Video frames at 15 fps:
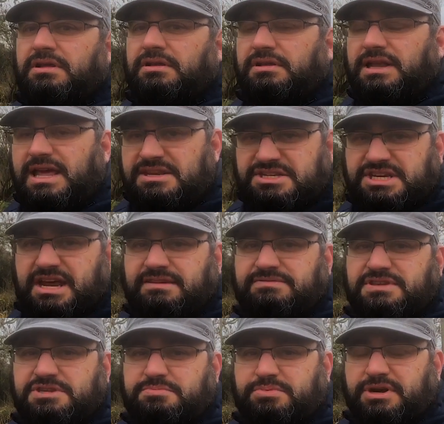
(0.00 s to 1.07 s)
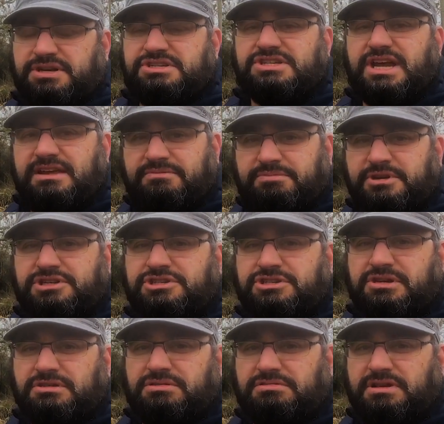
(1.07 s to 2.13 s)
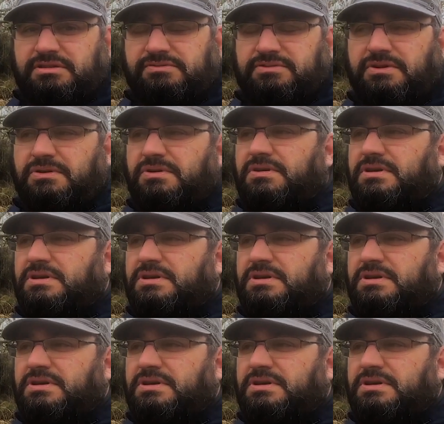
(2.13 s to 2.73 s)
Let's save this bridge, save Bridge 234,